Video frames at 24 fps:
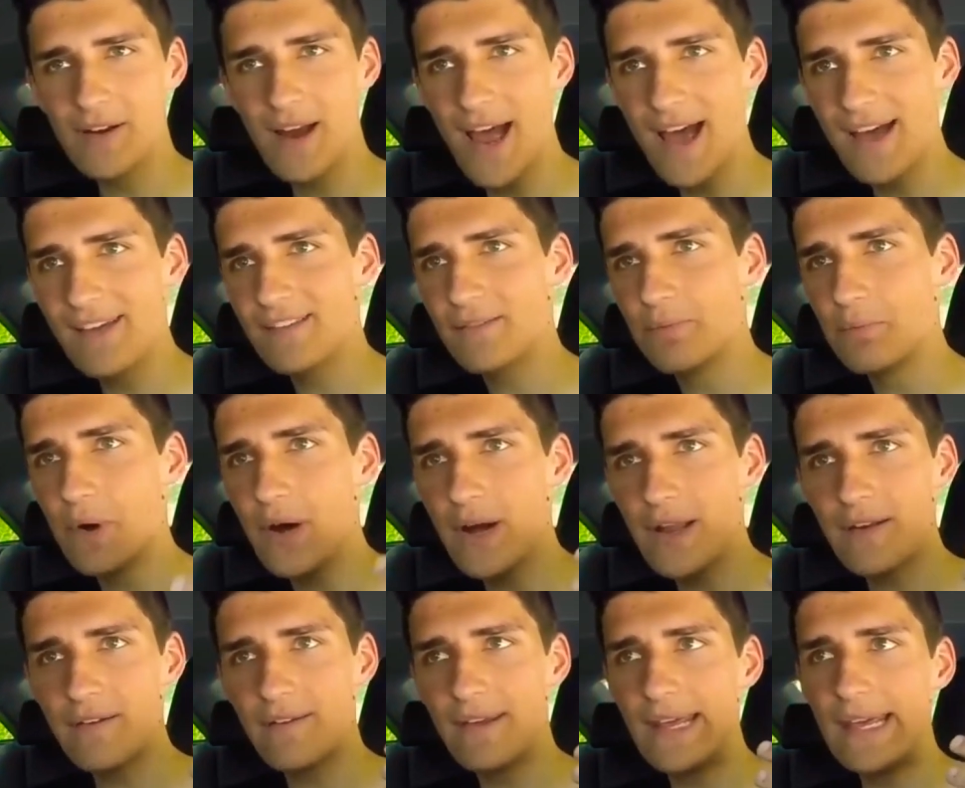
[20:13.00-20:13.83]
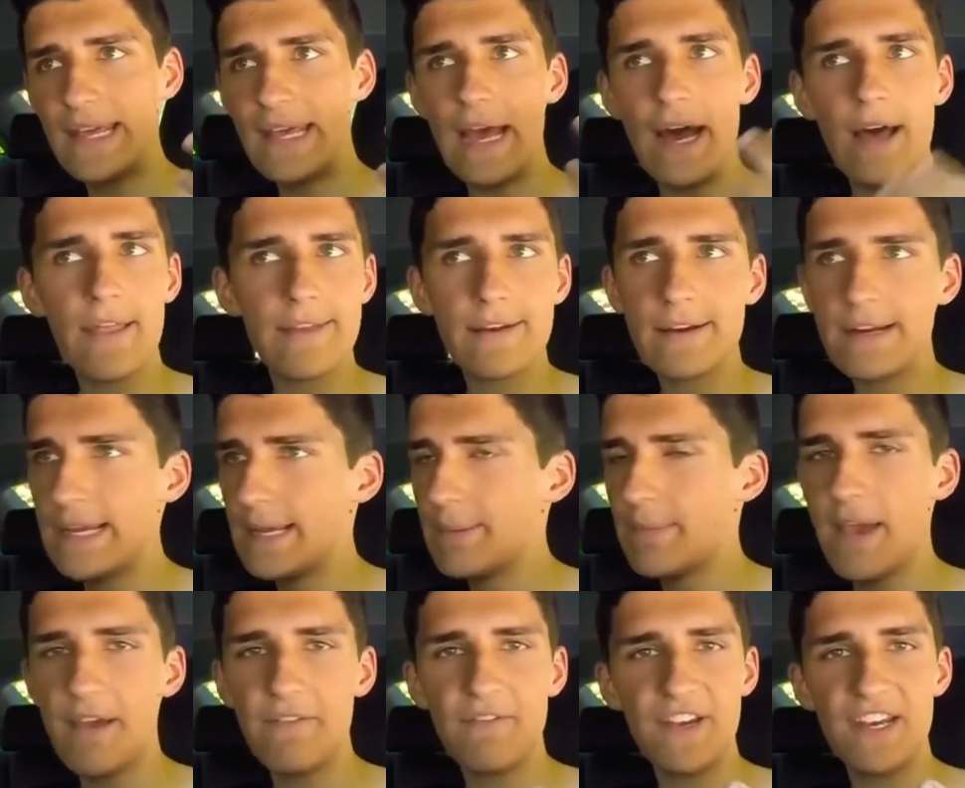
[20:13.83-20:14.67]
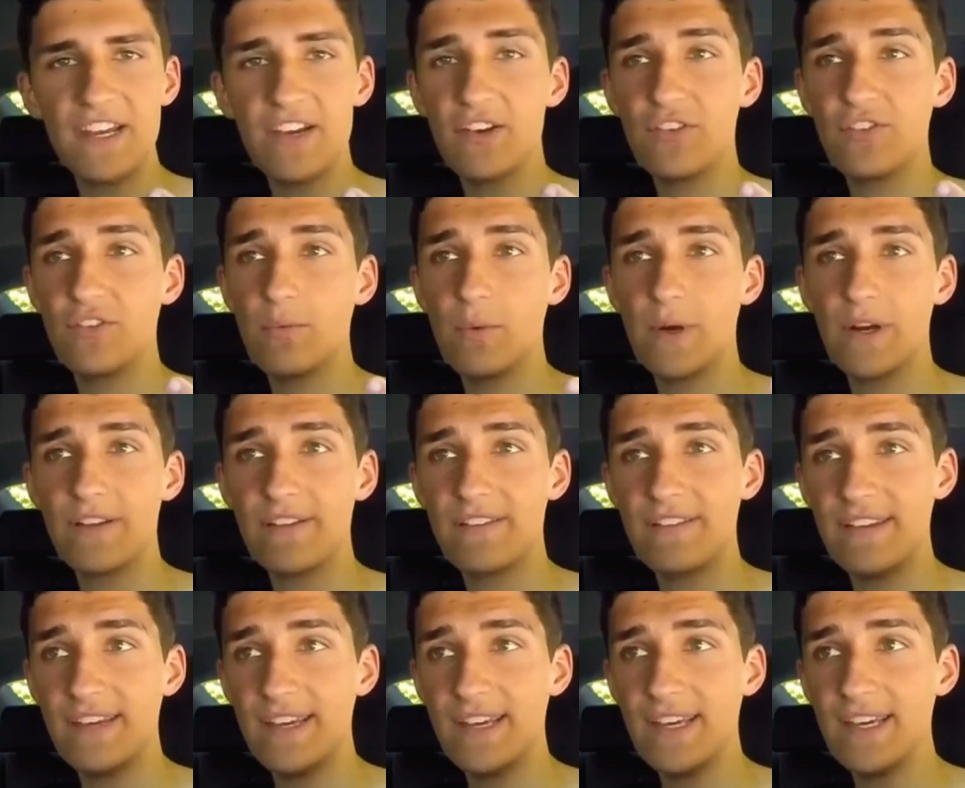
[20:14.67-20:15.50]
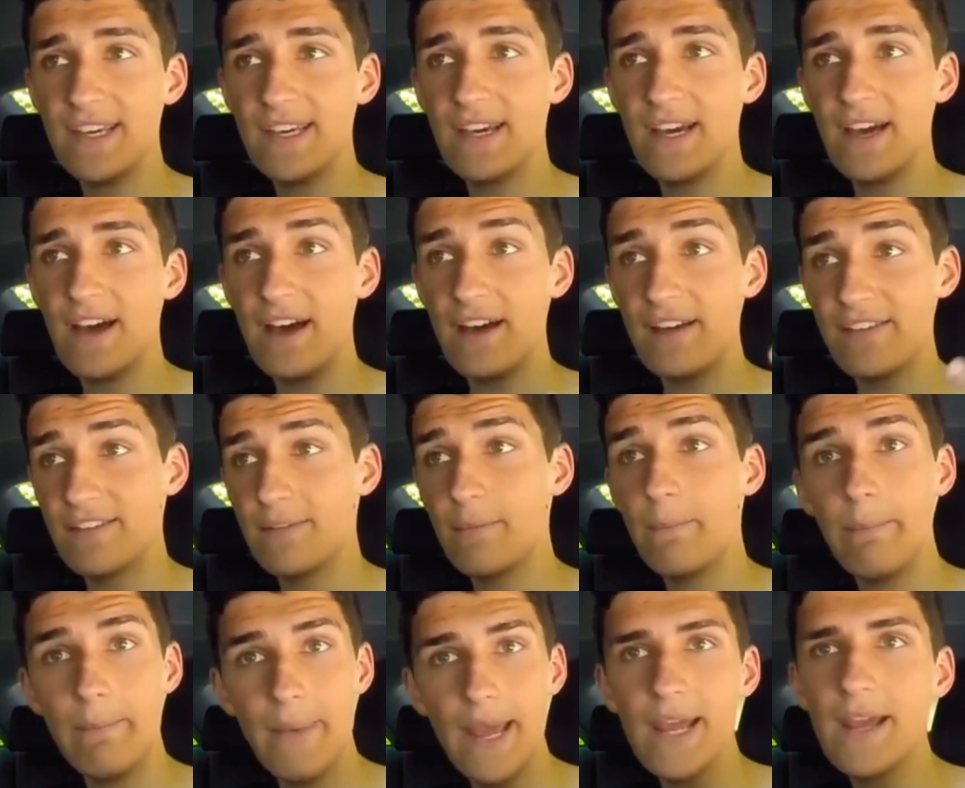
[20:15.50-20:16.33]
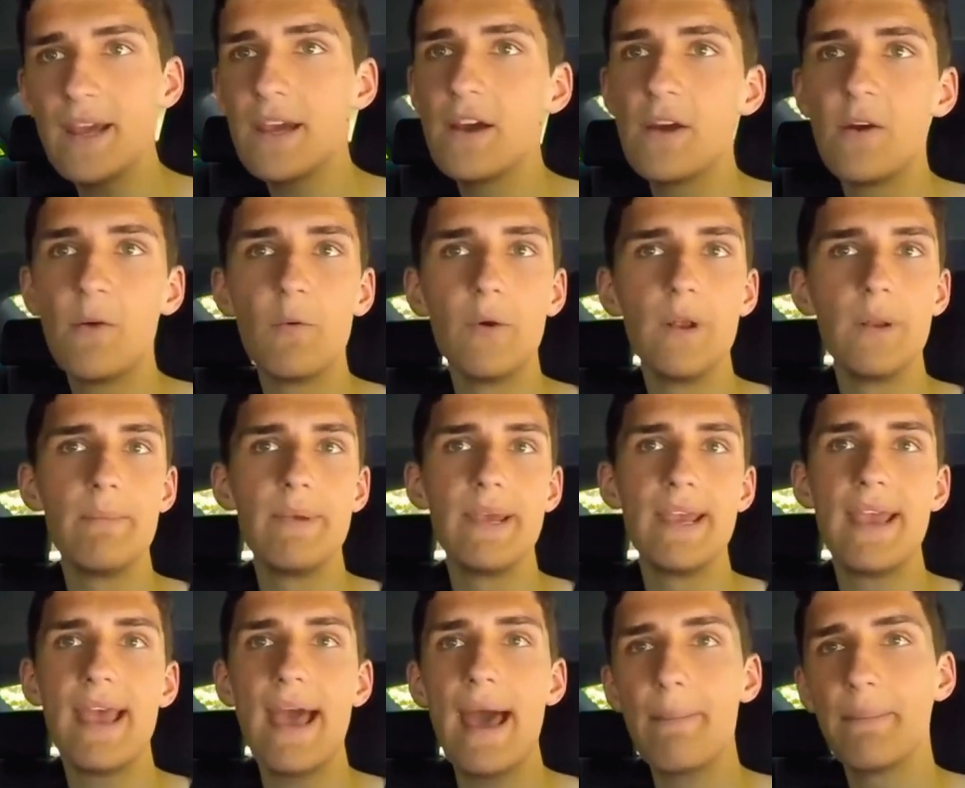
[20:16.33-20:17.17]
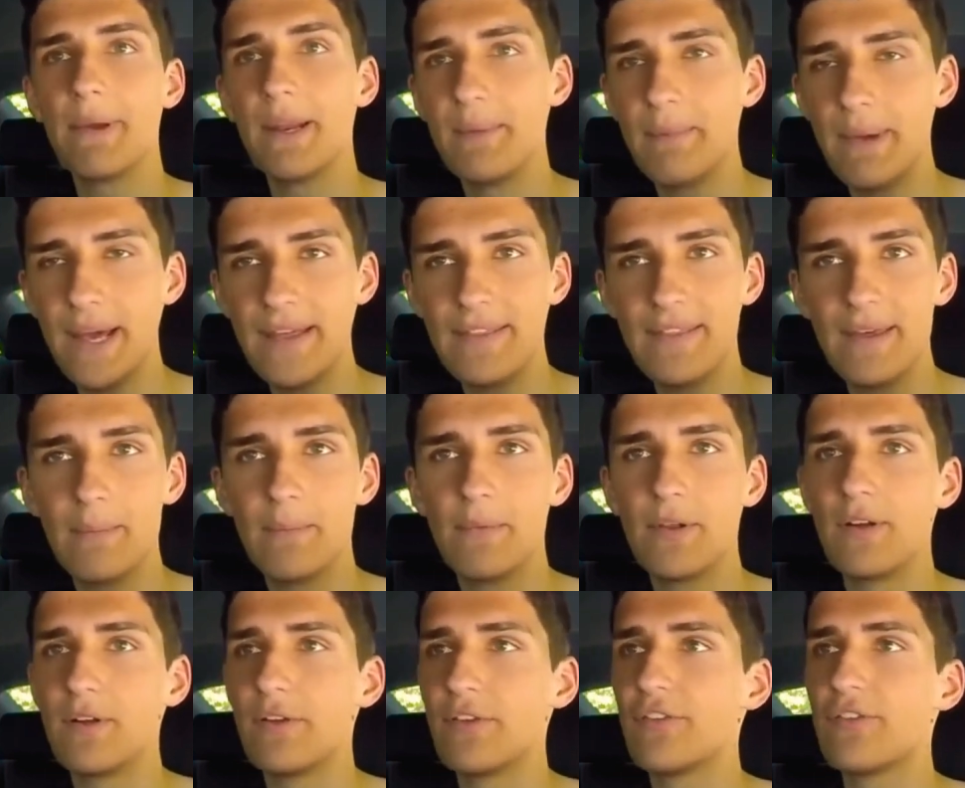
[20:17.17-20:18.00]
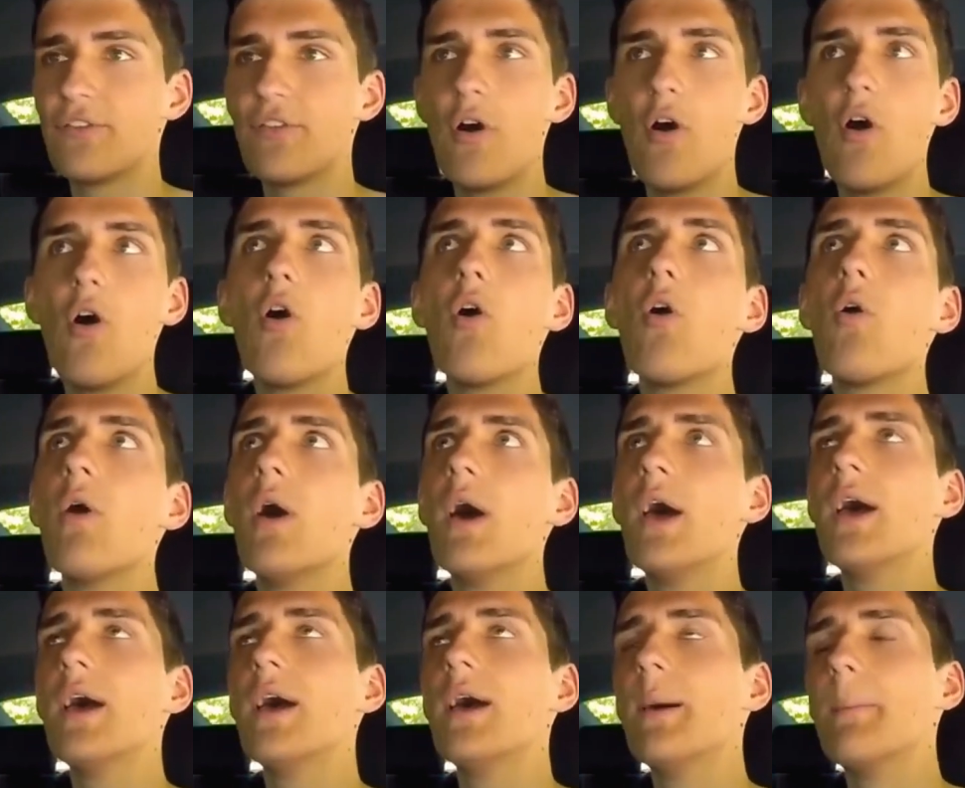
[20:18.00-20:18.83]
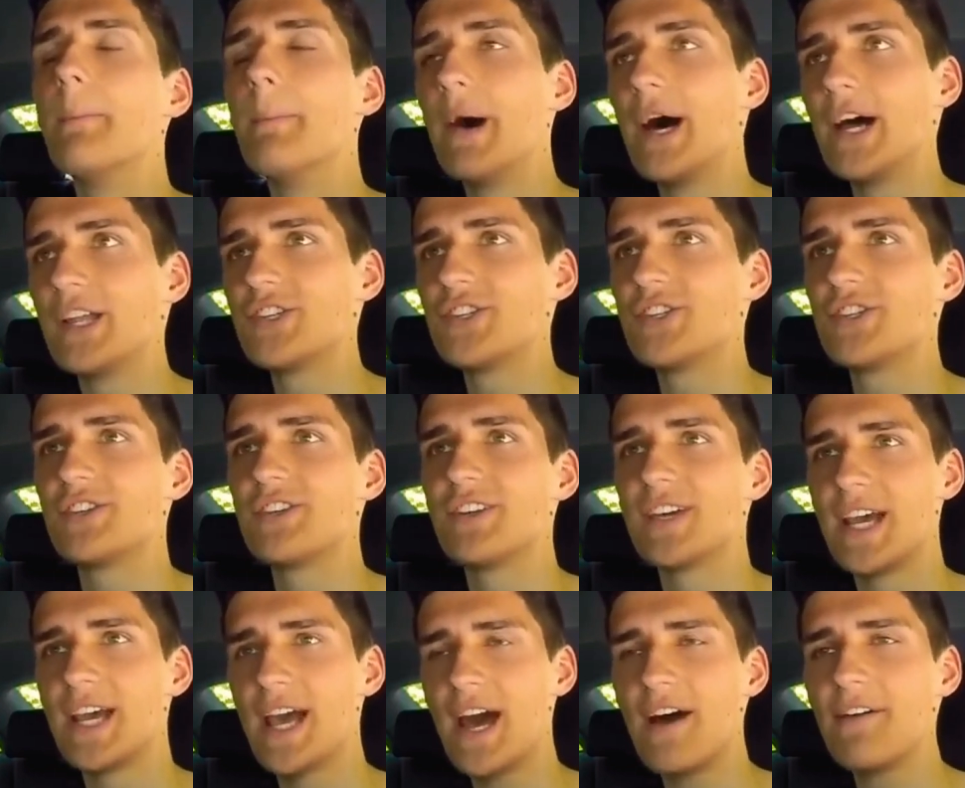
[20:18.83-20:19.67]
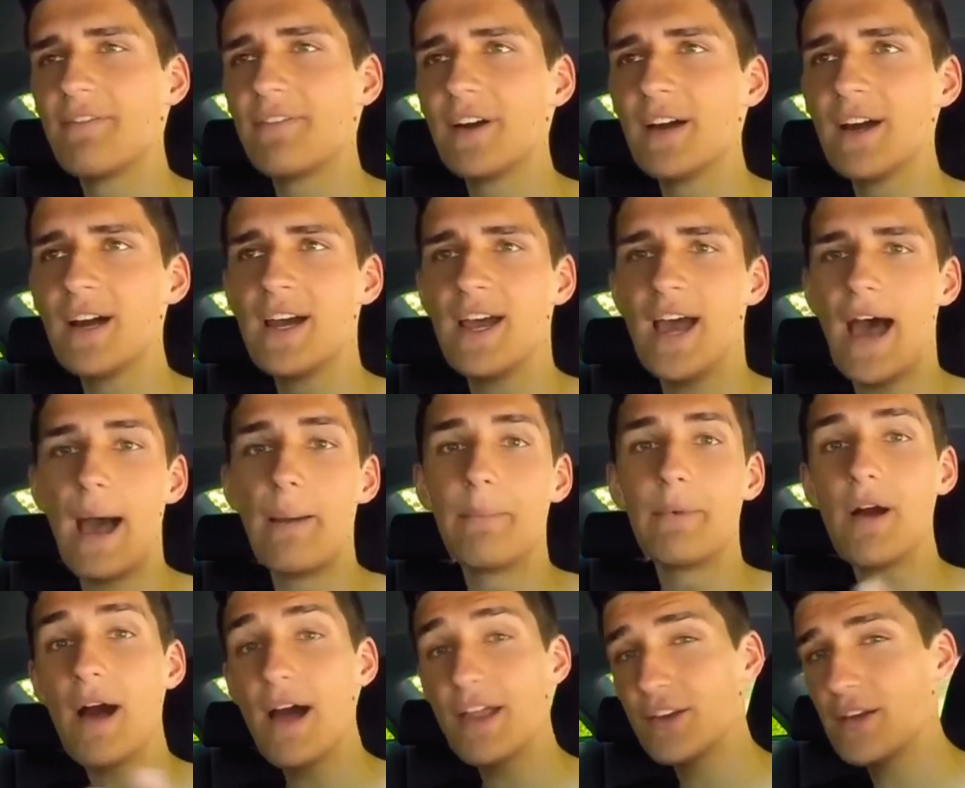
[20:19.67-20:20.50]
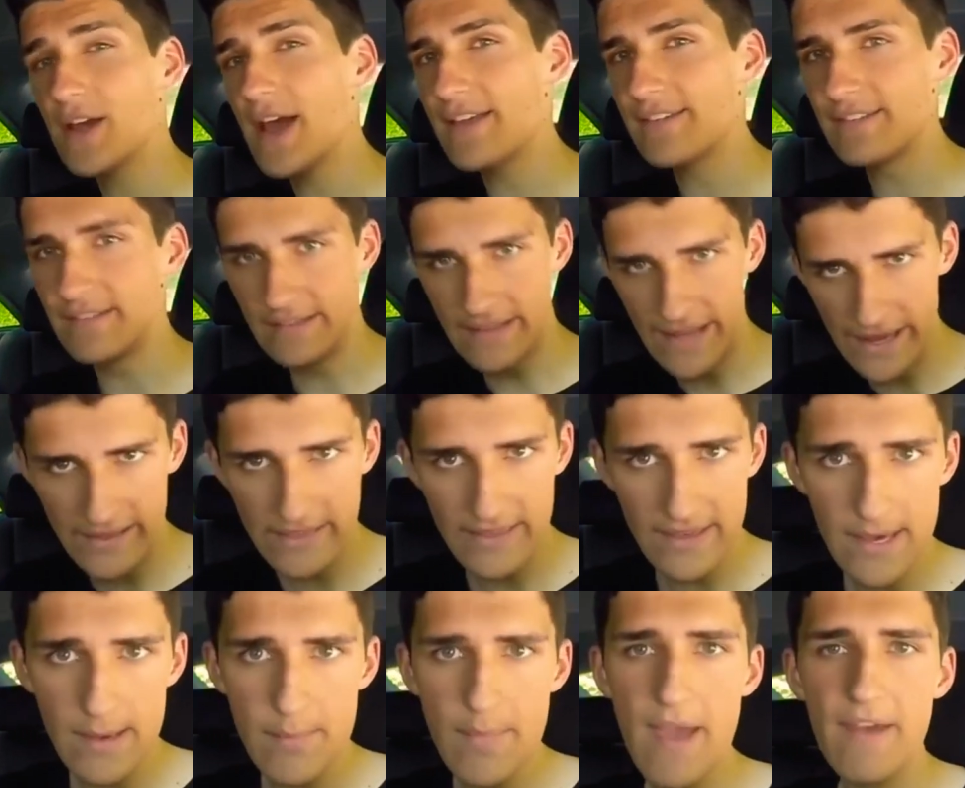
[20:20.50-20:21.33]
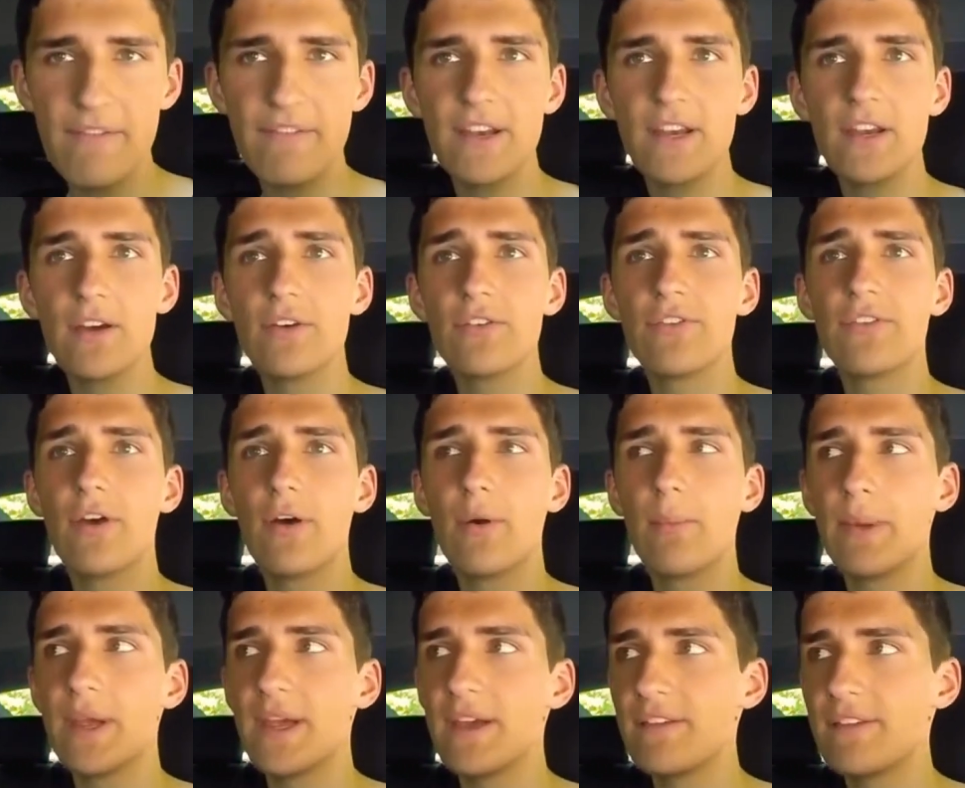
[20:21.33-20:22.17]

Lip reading: guys, what other eBay videos you want to see us make. We'd be happy to make them. There is so much to cover. I'm glad you guys like the eBay videos though, because